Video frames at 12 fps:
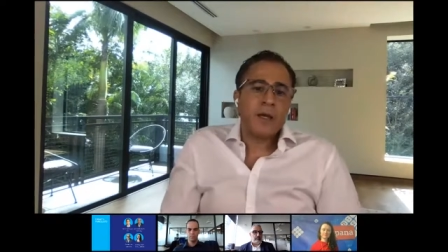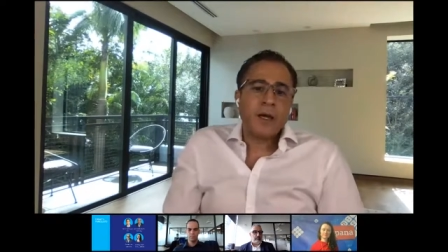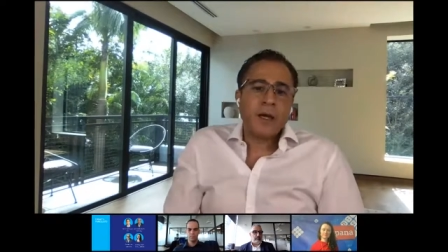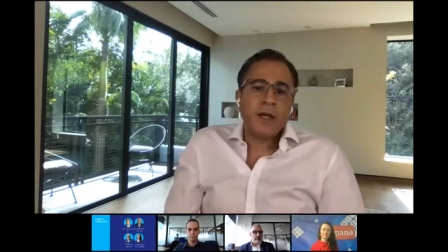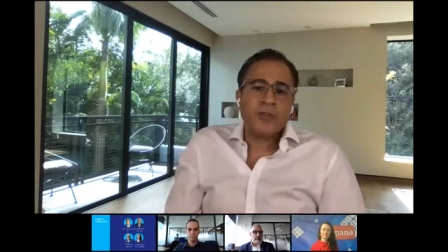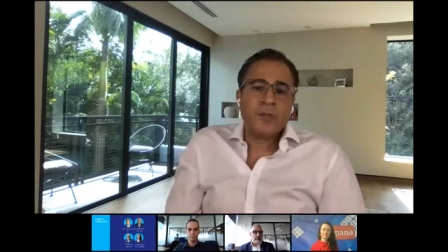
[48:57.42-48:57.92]

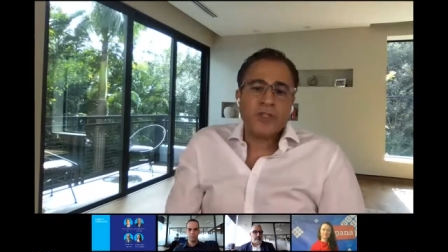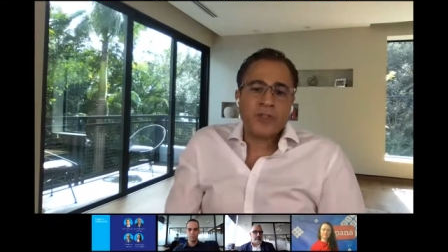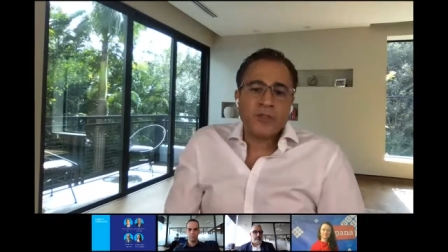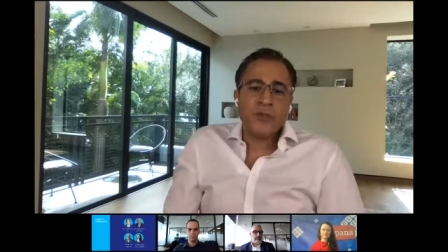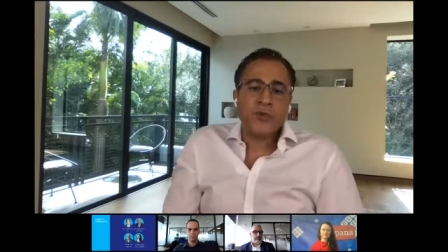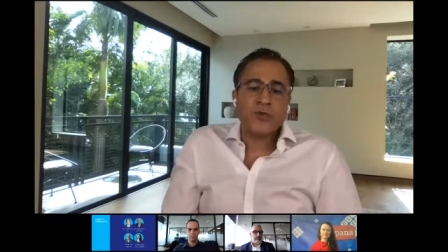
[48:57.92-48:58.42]
as much
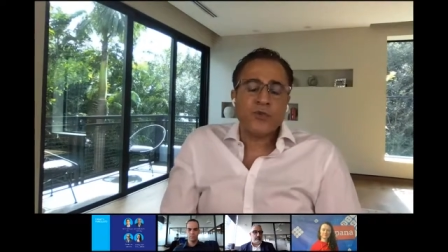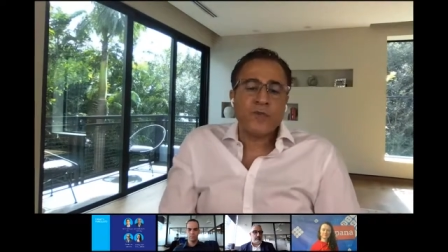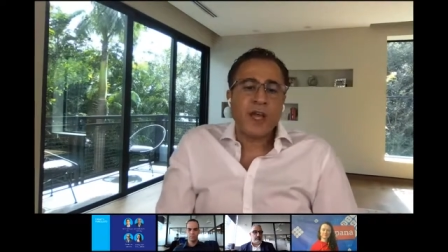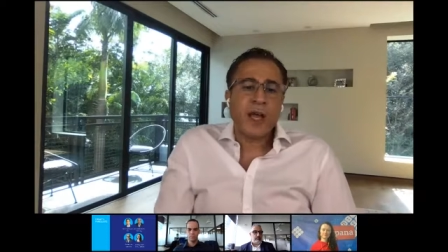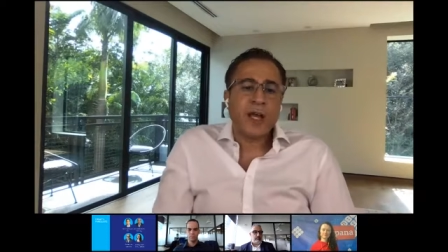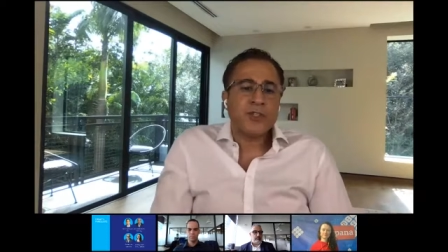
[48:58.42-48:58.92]
as the use of
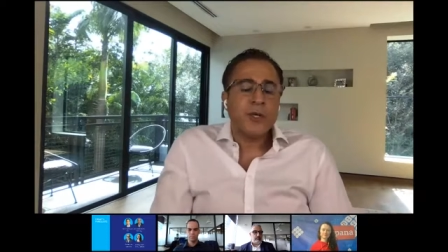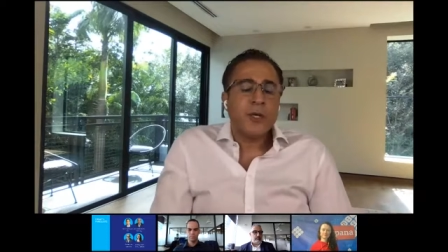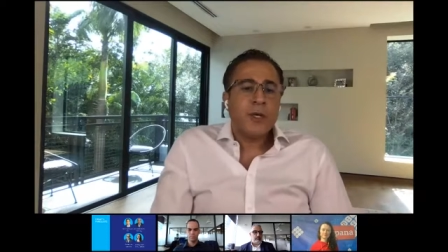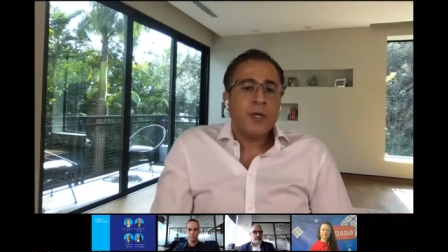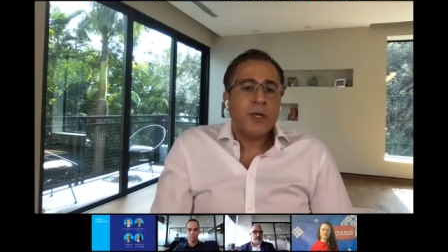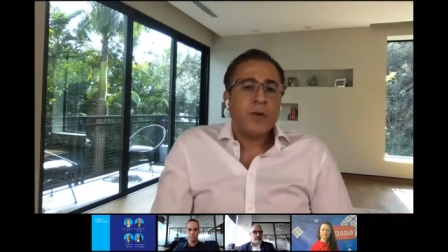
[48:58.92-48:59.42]
cash?
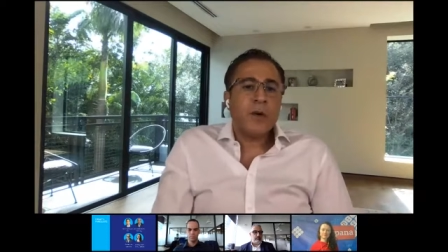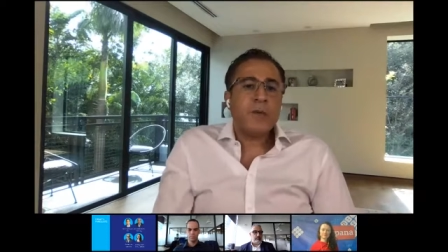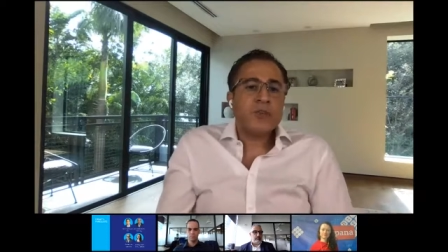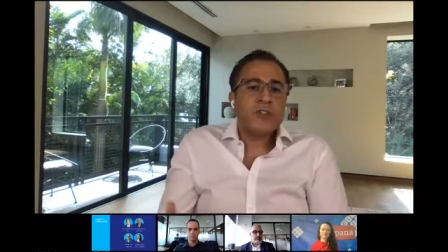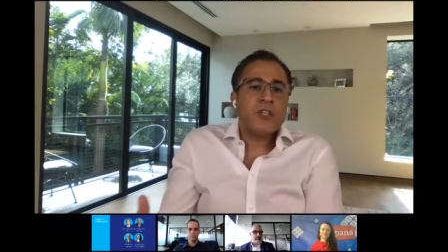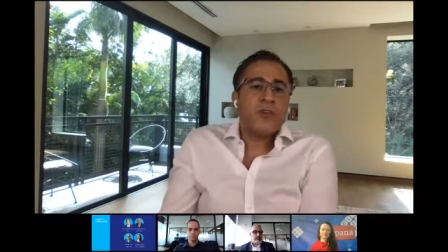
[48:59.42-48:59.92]
Well,
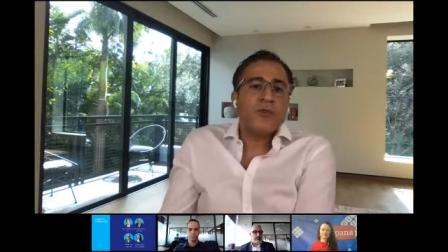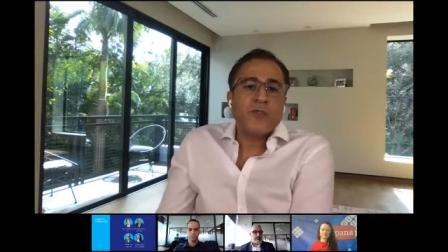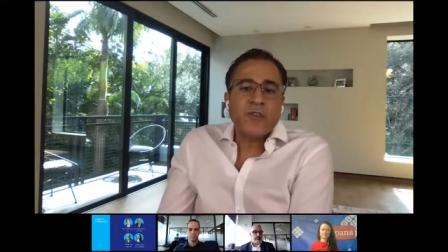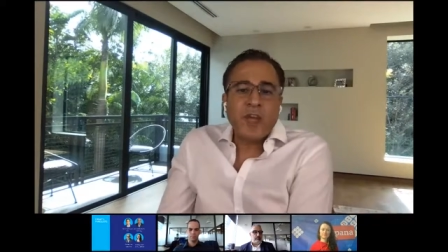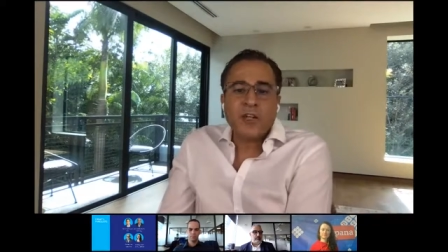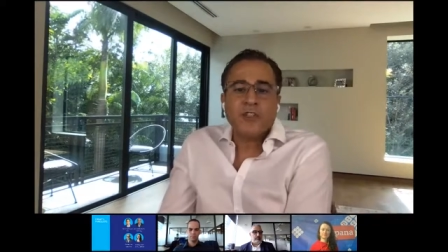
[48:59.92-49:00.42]
because the use
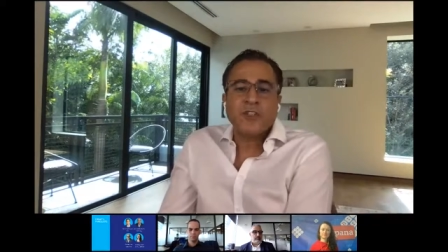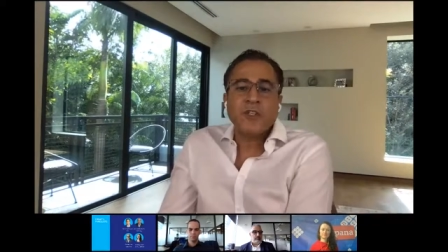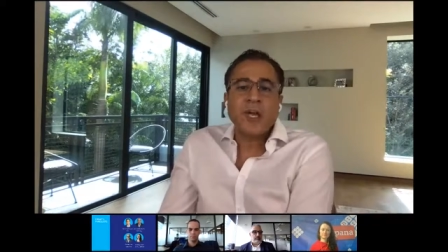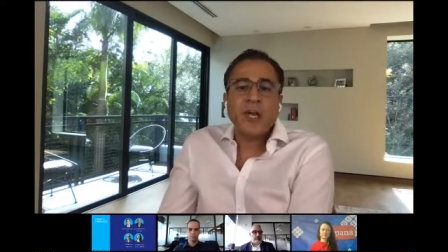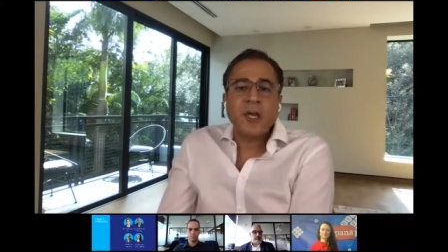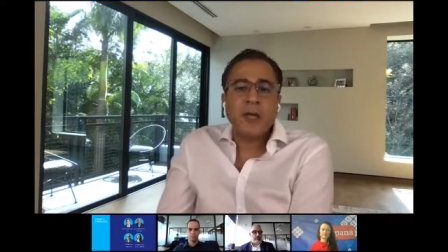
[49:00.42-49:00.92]
of cash
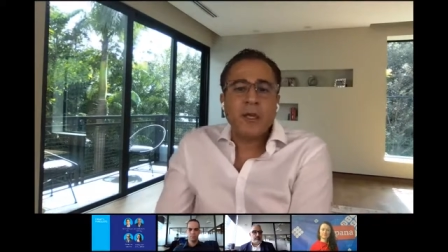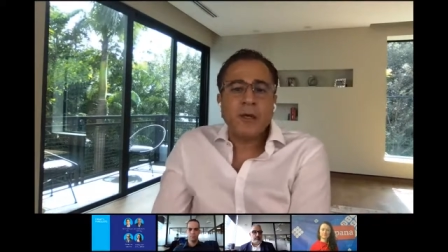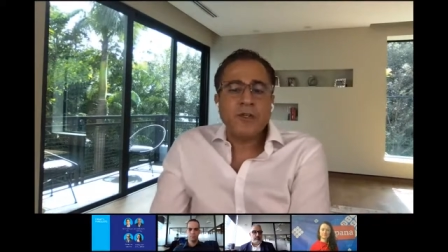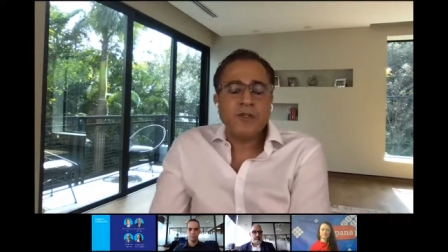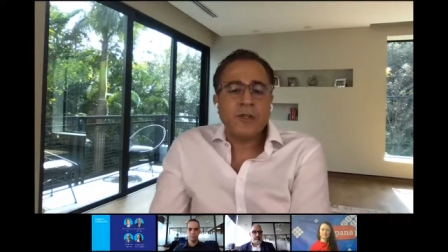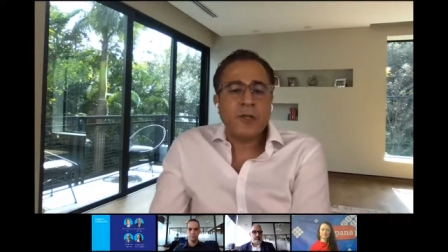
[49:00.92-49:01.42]
today
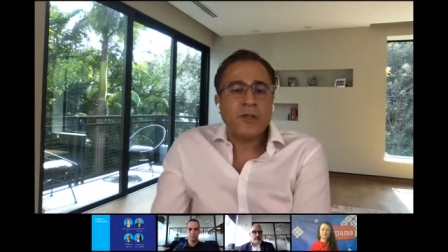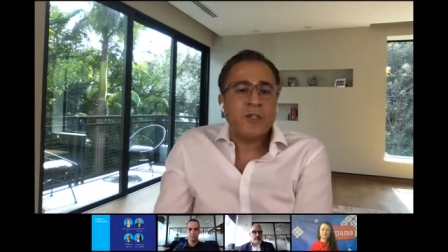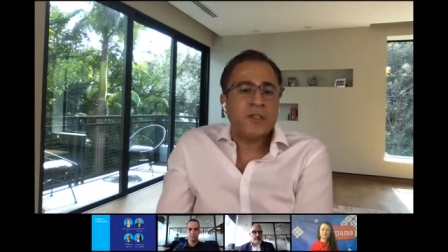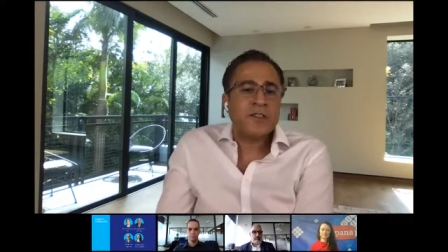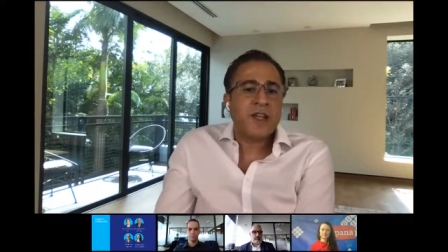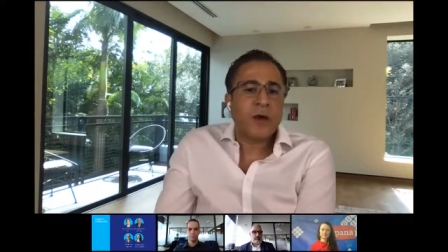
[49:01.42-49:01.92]
is a
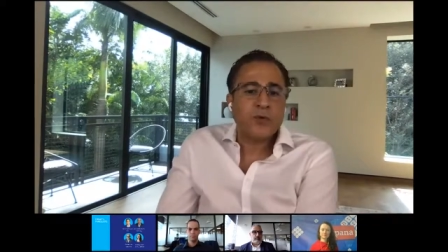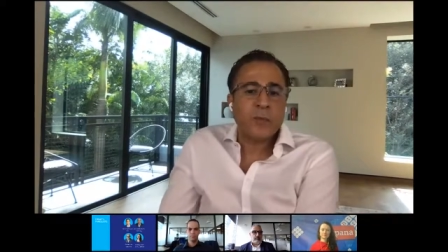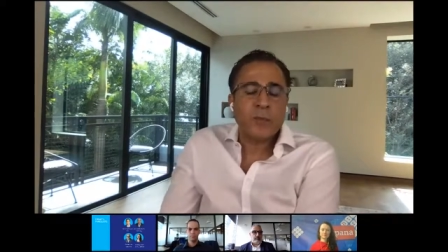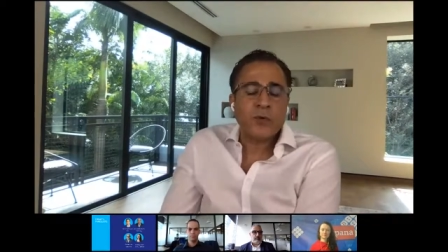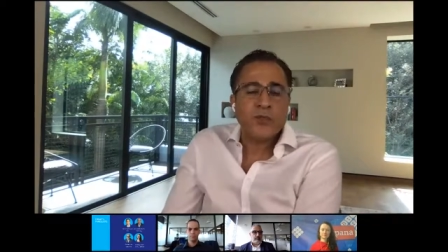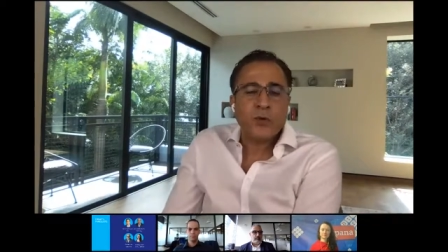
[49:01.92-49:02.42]
discount
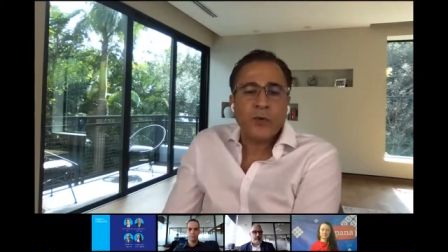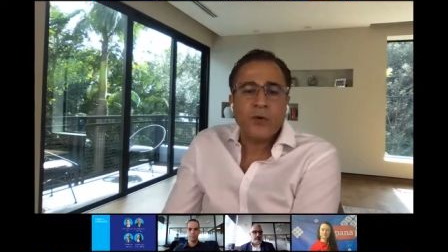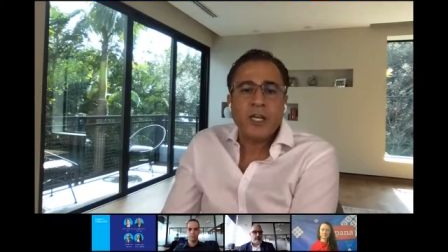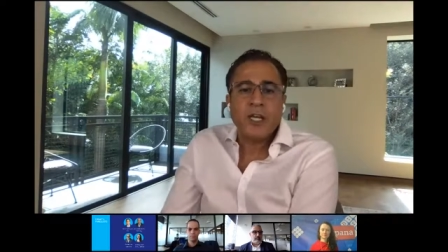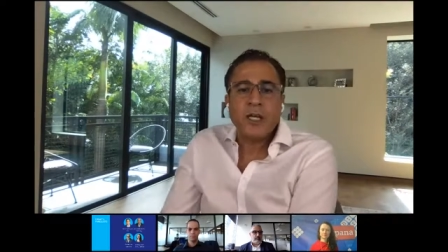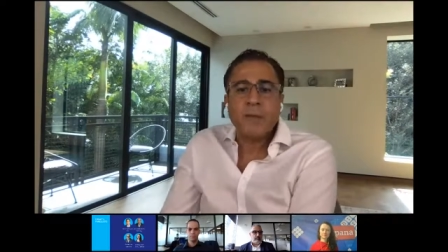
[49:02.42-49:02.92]

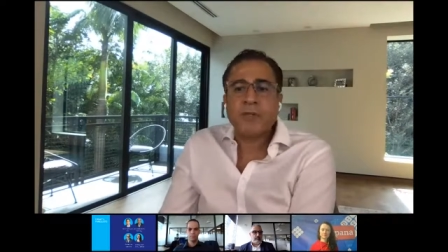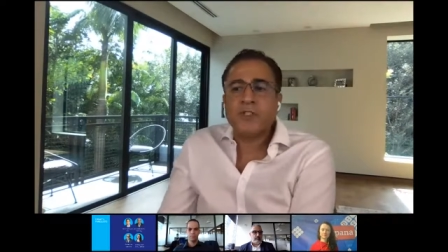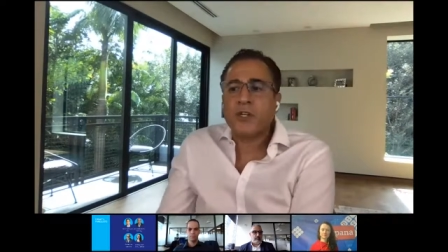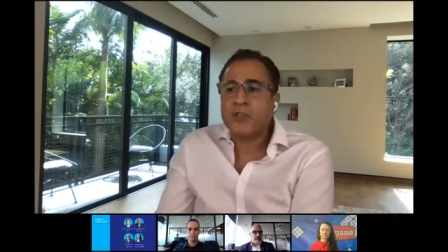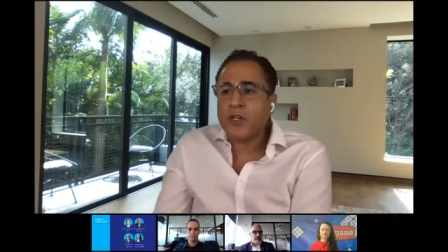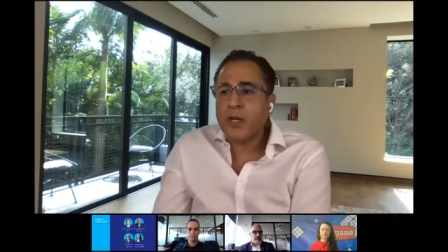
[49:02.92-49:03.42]
opportunity.
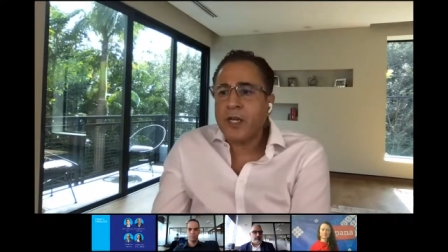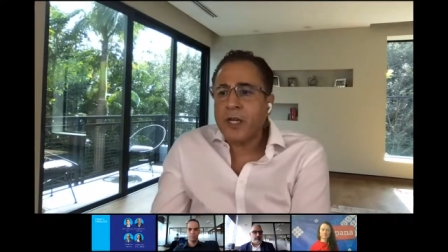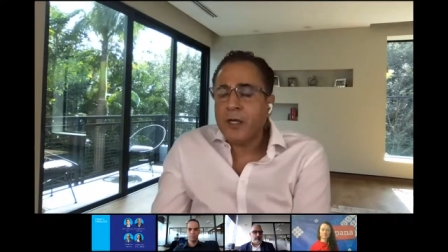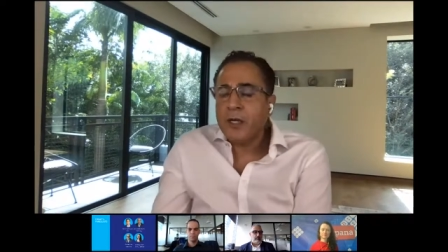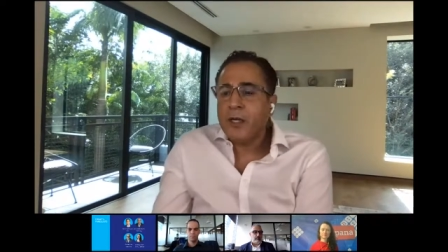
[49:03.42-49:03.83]
Potentially,